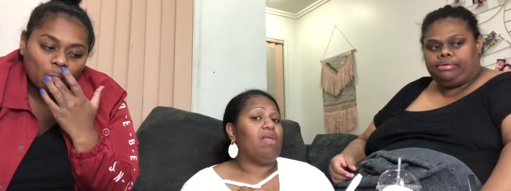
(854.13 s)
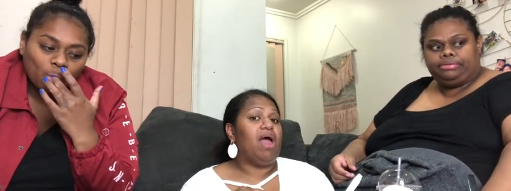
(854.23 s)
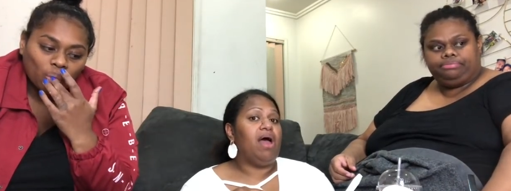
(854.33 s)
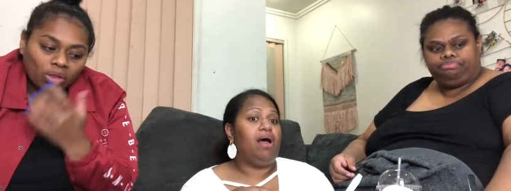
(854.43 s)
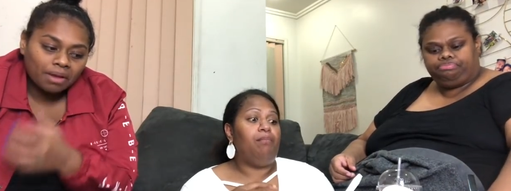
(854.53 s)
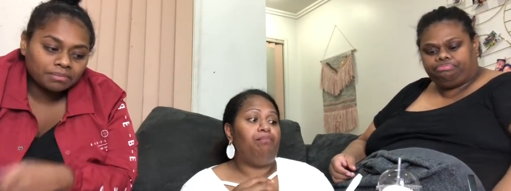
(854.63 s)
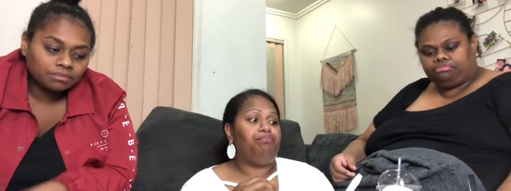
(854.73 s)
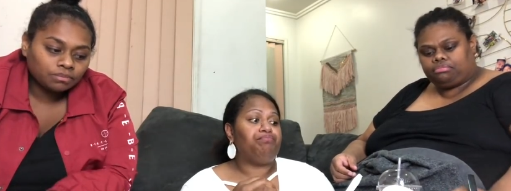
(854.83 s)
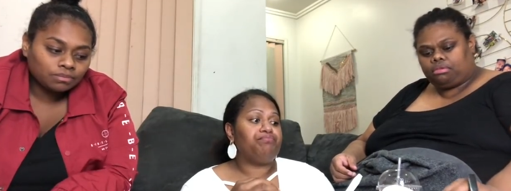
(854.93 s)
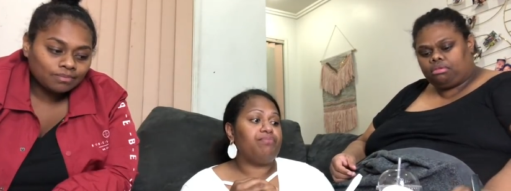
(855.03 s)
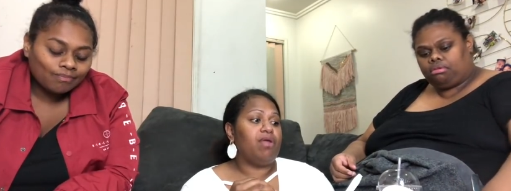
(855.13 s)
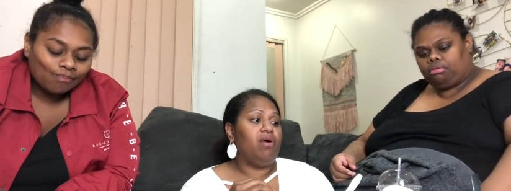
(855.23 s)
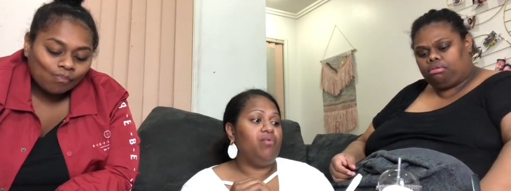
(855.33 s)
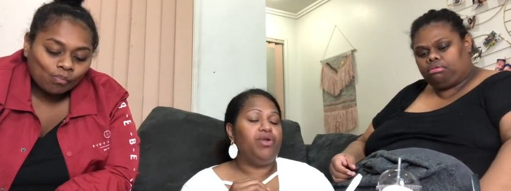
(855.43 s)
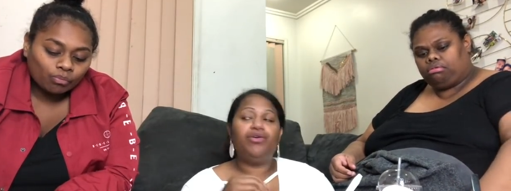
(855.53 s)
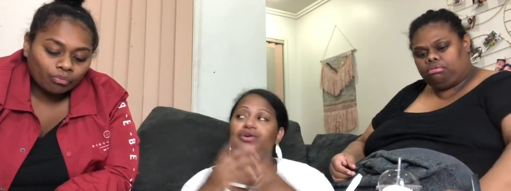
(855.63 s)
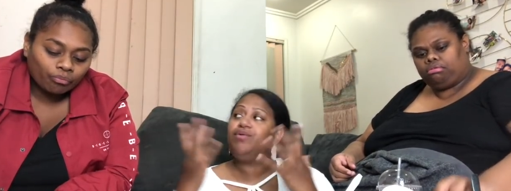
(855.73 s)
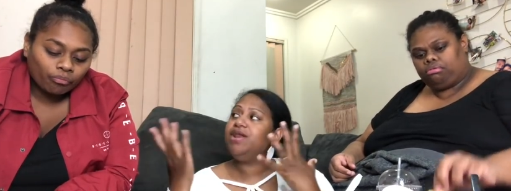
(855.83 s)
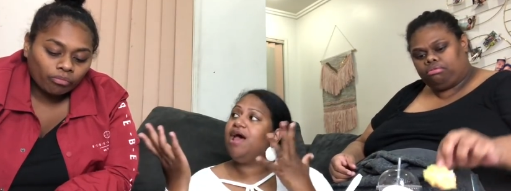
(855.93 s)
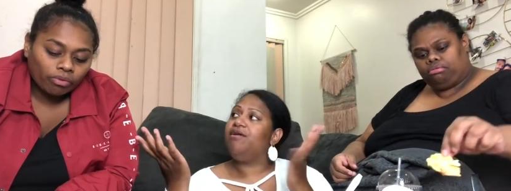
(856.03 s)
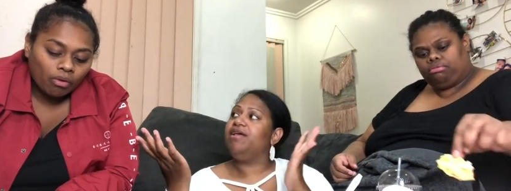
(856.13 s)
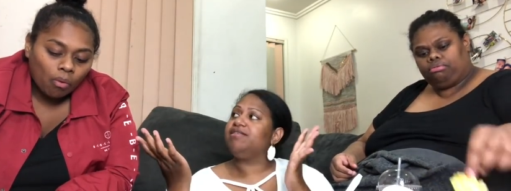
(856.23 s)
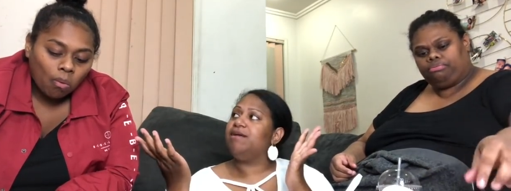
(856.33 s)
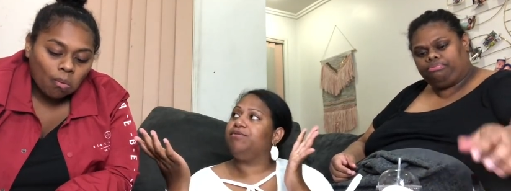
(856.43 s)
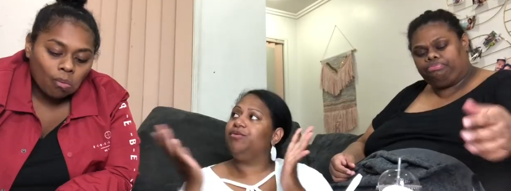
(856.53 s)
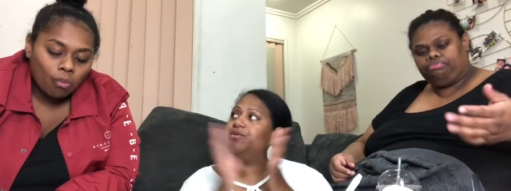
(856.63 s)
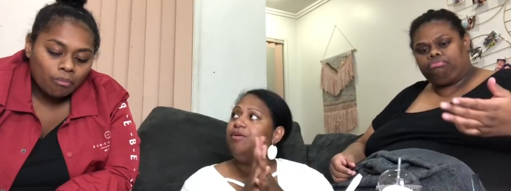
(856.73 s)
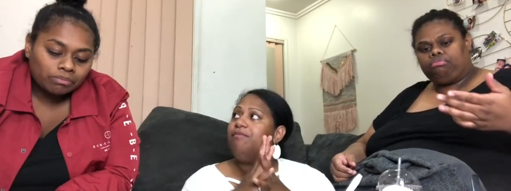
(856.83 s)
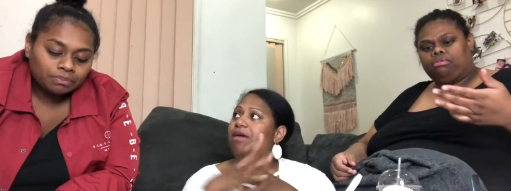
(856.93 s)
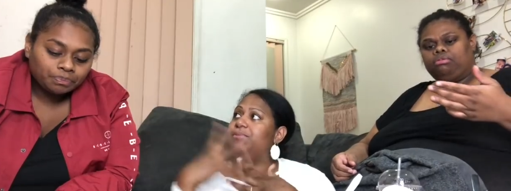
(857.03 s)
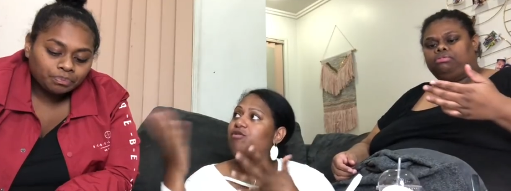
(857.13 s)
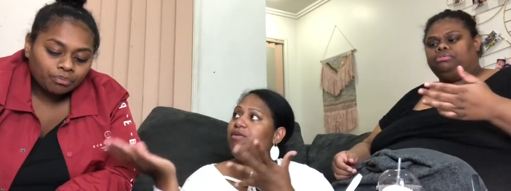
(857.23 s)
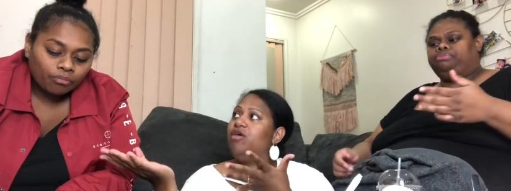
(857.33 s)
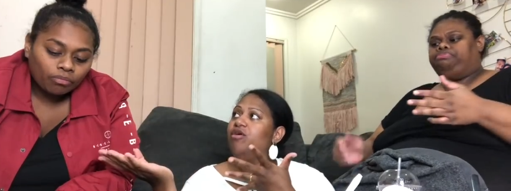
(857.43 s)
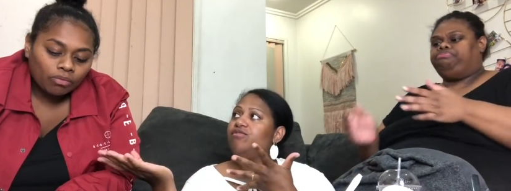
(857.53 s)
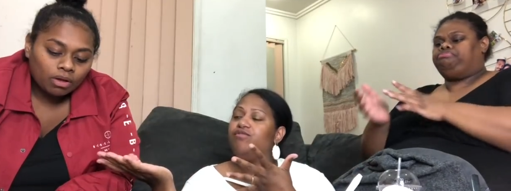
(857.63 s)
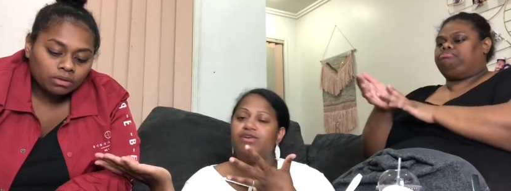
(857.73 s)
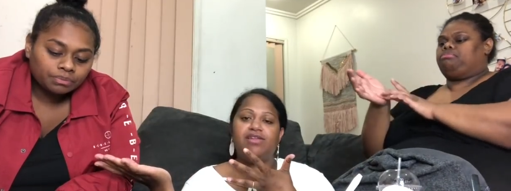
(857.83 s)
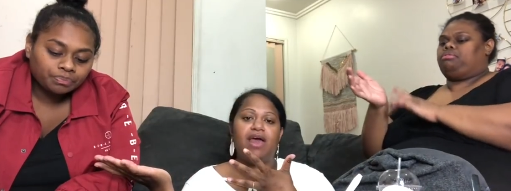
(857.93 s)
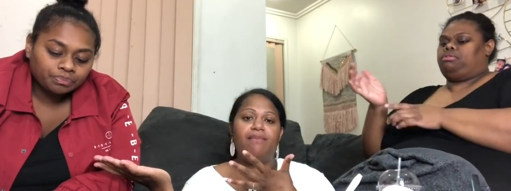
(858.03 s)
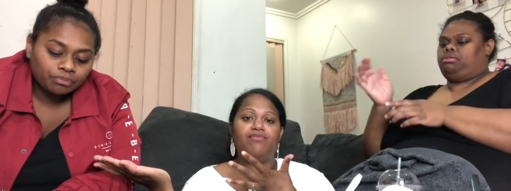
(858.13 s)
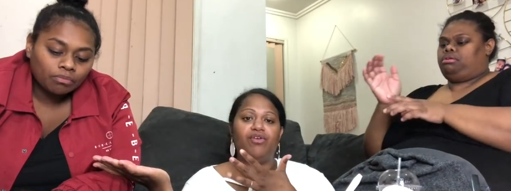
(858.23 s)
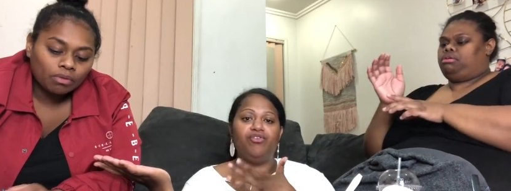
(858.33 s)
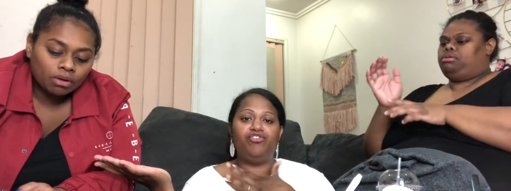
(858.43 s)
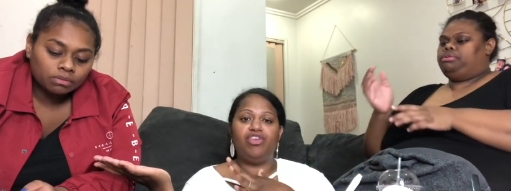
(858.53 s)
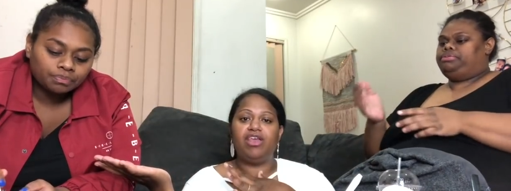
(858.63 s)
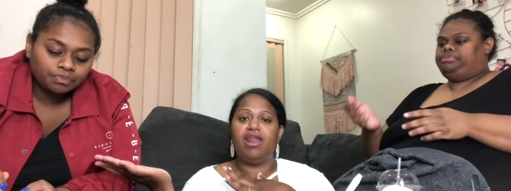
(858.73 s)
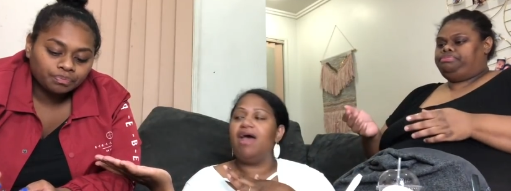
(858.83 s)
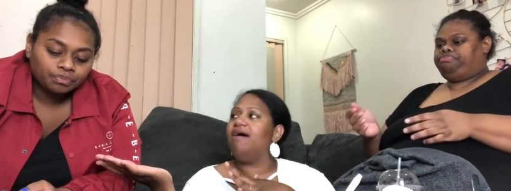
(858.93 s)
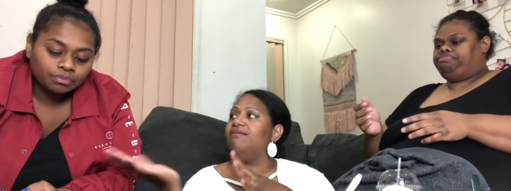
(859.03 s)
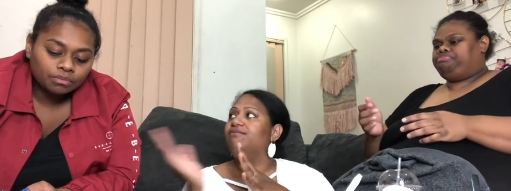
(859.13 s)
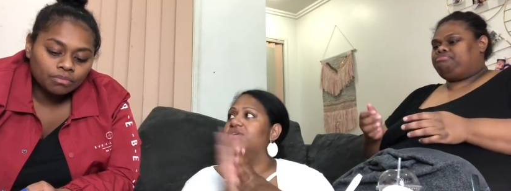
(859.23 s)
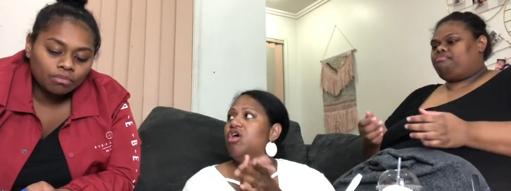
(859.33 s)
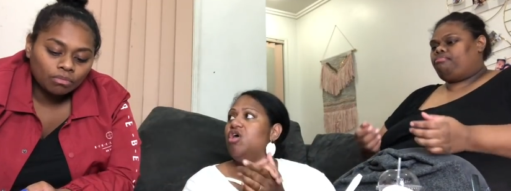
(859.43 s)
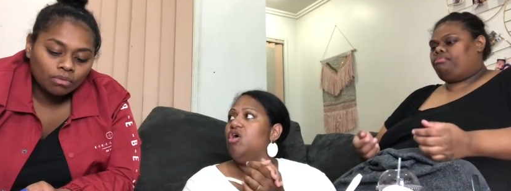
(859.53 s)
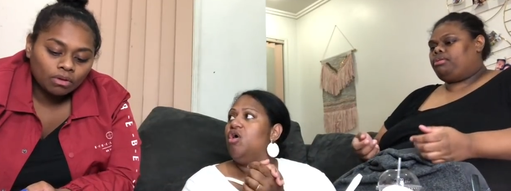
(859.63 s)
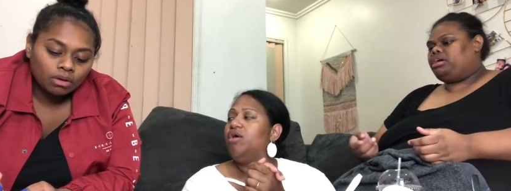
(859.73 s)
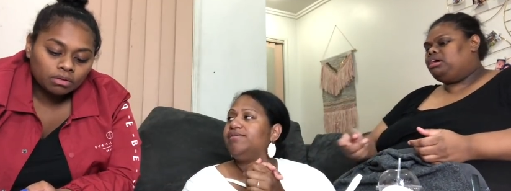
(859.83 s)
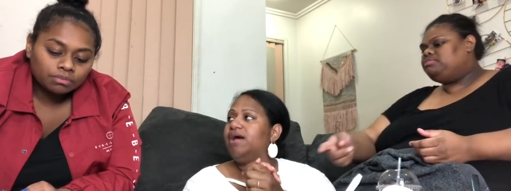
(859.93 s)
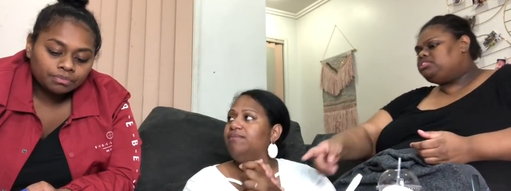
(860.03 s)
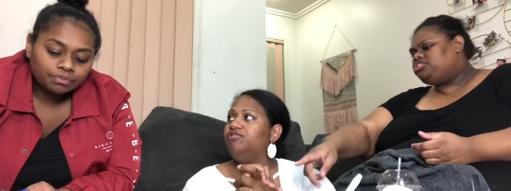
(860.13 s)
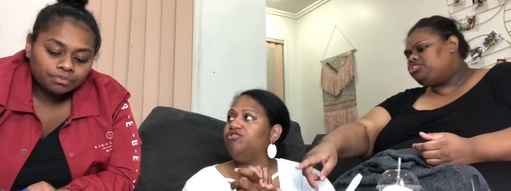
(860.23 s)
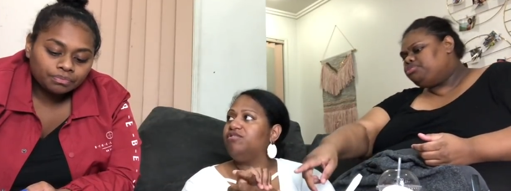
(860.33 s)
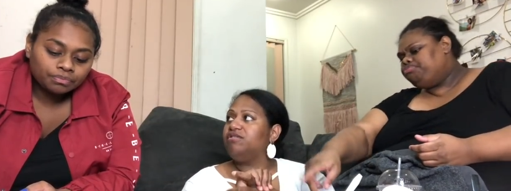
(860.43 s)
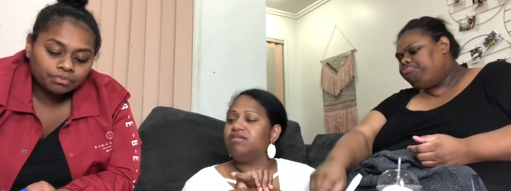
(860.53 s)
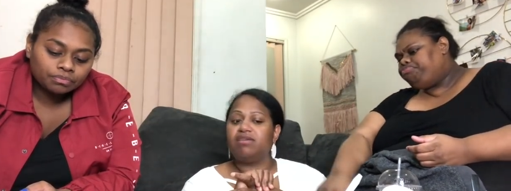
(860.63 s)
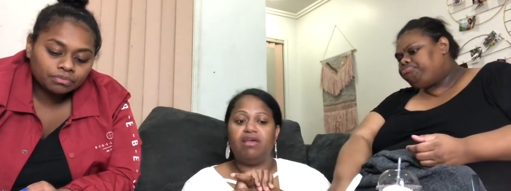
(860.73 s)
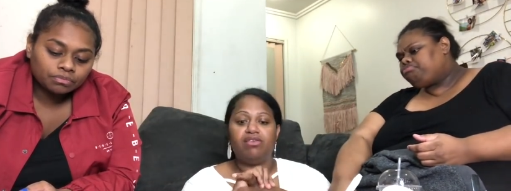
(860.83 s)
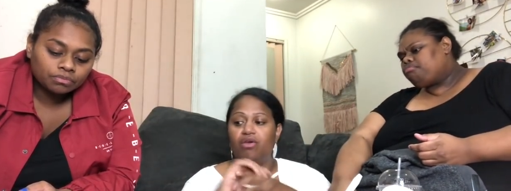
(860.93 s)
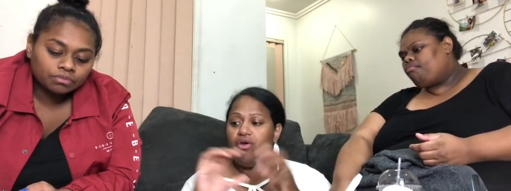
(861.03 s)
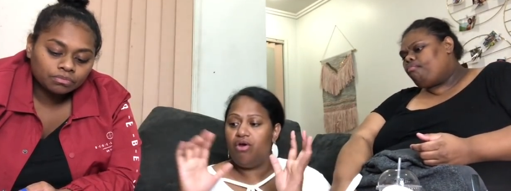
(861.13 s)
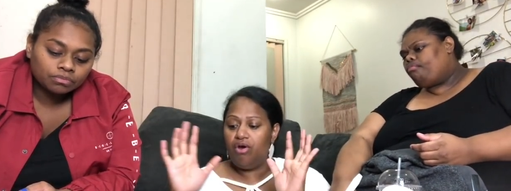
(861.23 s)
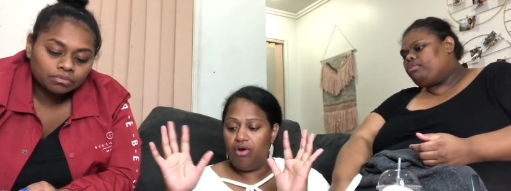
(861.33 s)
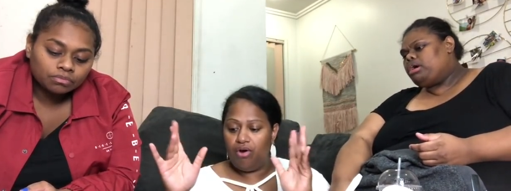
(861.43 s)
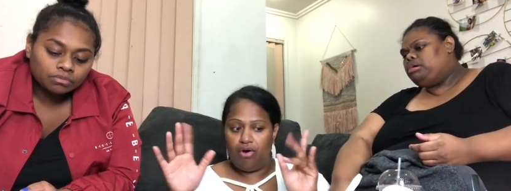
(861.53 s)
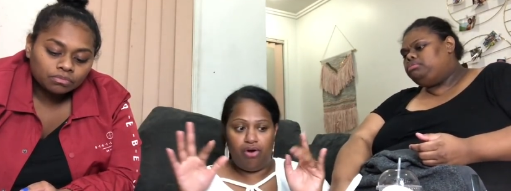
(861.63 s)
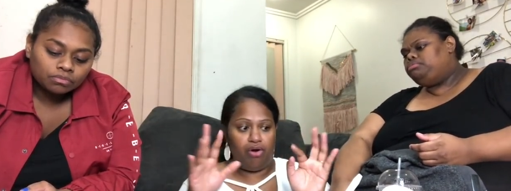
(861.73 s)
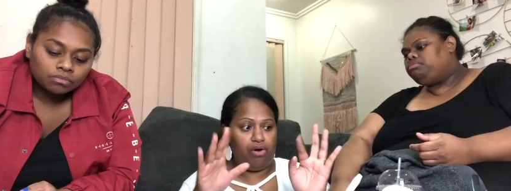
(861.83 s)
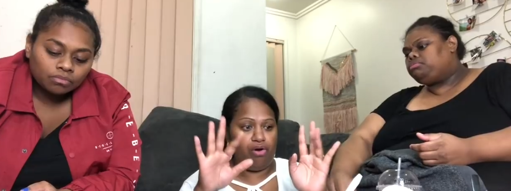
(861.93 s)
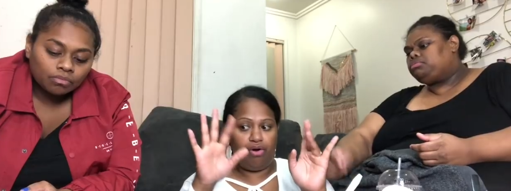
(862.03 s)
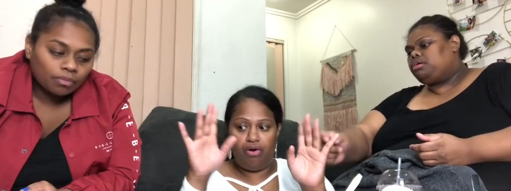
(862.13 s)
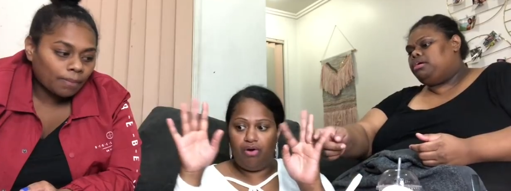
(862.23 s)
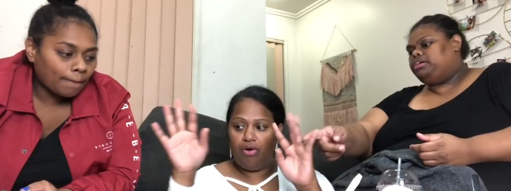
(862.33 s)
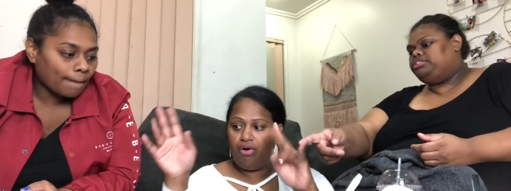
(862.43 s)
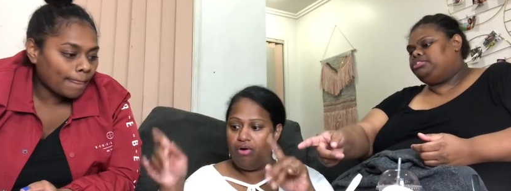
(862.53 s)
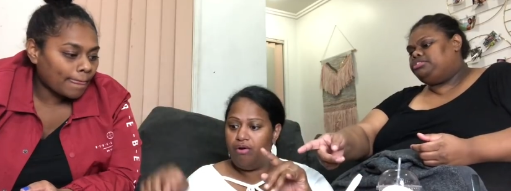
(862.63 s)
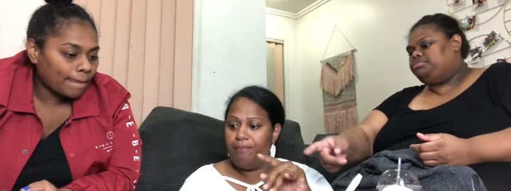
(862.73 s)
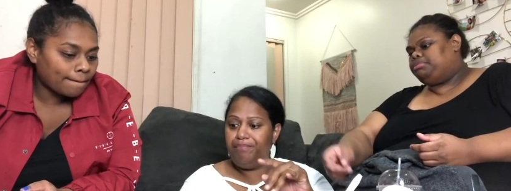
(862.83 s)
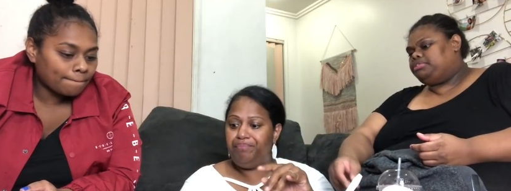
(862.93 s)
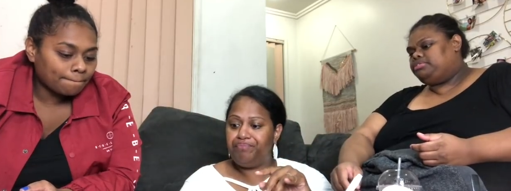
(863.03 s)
Speaker 1: um, we don't know what our next upload will be. Maybe it'll be her story time, so mm-hmm. she can have her time to just discuss her